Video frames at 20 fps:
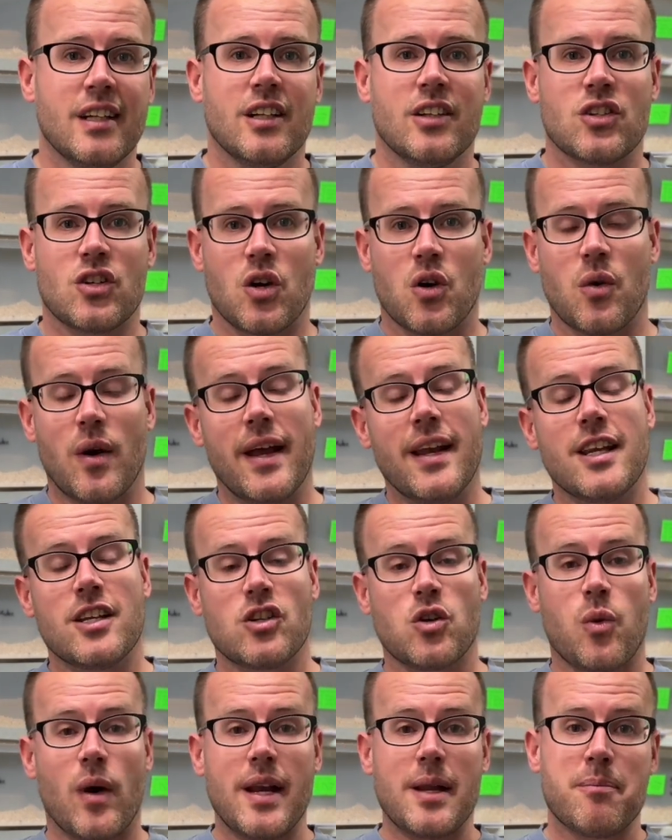So it is
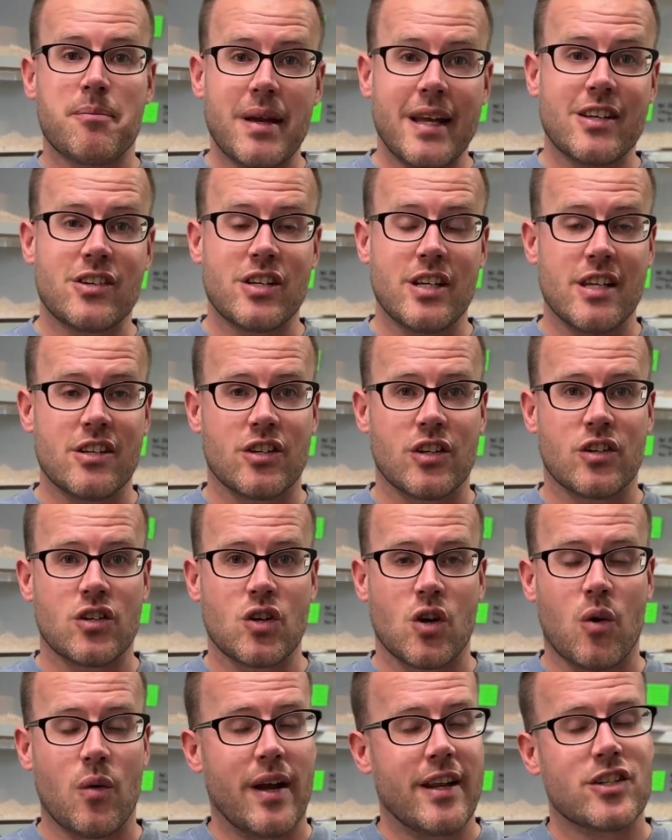quite a big season.
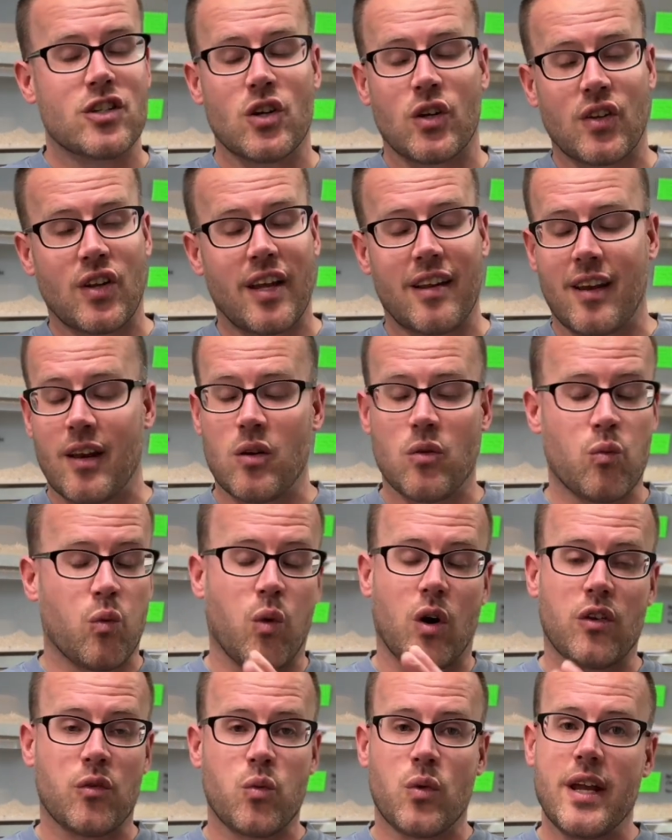So it's not that in
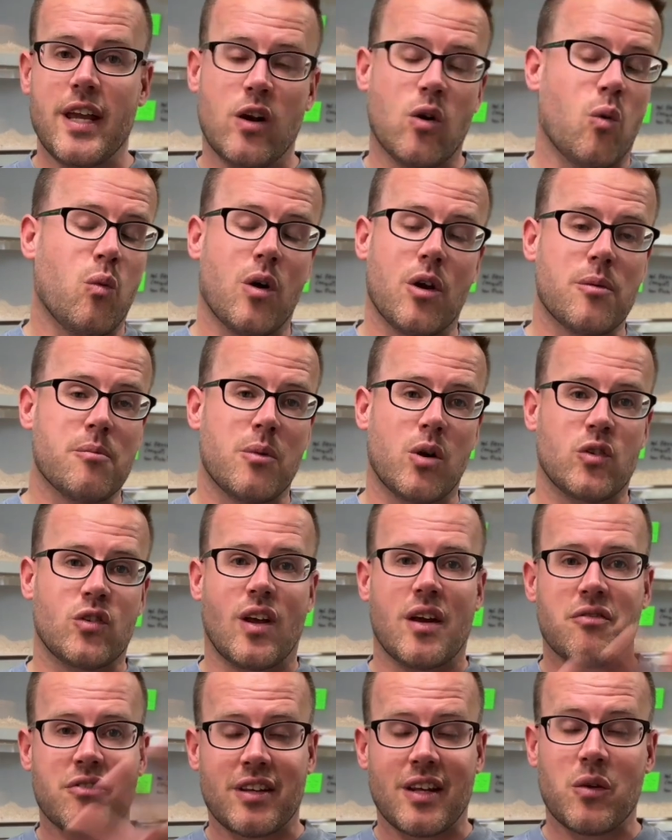1 week or 1 month
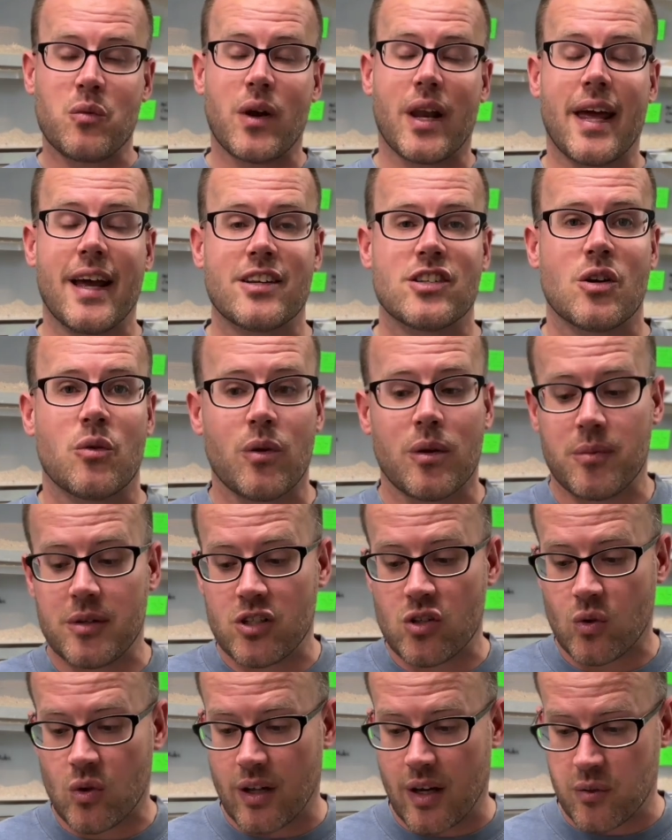everything will hatch and will be
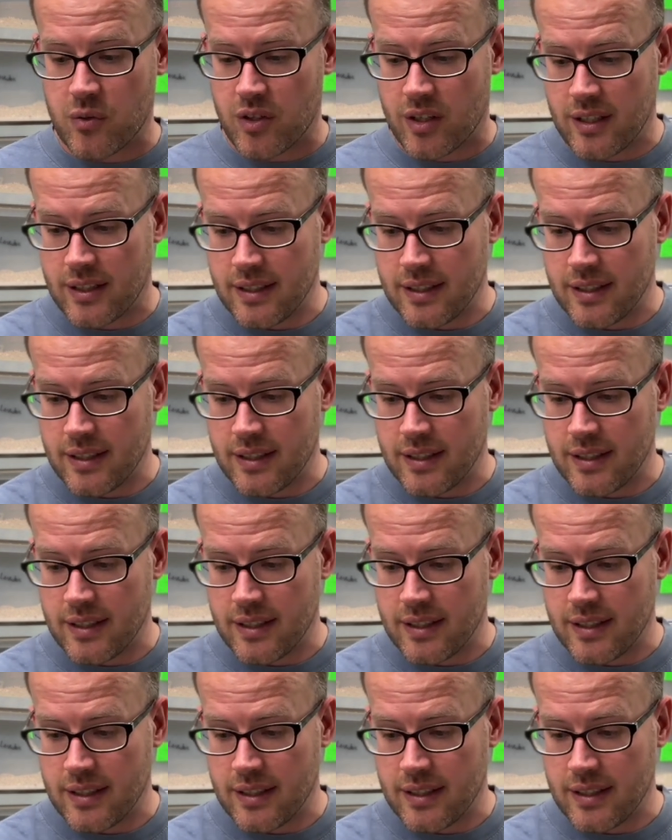sold out.